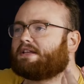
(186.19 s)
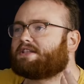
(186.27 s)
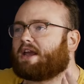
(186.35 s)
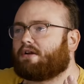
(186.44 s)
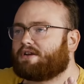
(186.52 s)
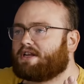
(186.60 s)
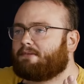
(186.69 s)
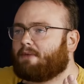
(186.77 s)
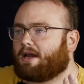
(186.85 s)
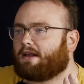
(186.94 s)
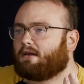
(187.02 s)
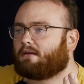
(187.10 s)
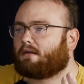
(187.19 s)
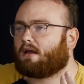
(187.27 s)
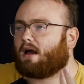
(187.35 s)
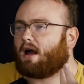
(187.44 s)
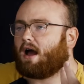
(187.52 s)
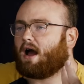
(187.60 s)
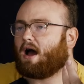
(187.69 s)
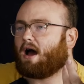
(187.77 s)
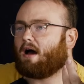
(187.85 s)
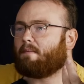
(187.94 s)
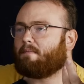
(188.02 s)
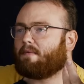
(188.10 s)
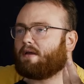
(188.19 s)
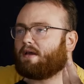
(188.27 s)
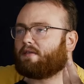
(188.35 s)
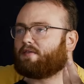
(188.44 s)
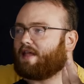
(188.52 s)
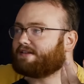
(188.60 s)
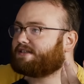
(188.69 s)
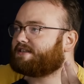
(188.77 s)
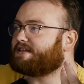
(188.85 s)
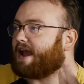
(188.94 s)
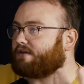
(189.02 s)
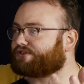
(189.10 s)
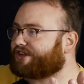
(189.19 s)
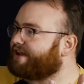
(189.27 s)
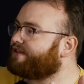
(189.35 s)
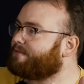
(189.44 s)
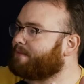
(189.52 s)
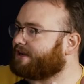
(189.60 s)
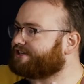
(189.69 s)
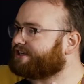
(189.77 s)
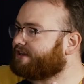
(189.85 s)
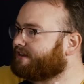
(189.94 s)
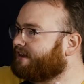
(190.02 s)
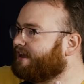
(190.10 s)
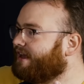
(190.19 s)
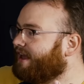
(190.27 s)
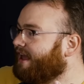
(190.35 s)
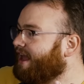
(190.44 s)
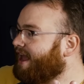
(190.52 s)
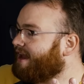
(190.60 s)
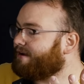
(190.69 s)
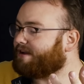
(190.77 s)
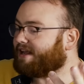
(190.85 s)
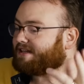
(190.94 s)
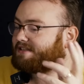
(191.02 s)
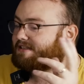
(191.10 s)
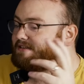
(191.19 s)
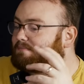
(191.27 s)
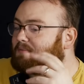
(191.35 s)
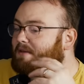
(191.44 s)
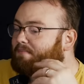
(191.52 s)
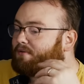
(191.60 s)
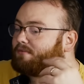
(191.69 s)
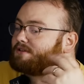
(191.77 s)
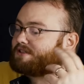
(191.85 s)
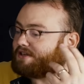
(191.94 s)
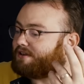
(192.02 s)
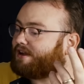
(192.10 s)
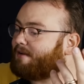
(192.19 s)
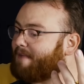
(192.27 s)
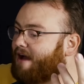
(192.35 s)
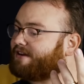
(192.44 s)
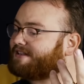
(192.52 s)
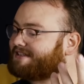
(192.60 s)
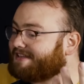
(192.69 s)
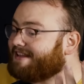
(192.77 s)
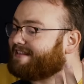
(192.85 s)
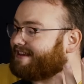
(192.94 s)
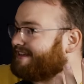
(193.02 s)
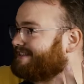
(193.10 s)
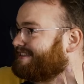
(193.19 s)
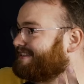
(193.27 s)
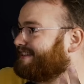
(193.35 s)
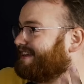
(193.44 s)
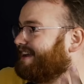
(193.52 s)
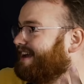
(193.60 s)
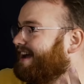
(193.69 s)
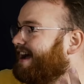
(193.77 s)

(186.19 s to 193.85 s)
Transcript: it's guaranteed money. Yeah. Um, let's downscale the budget. Always. And every time people will still come out and see this. Yes.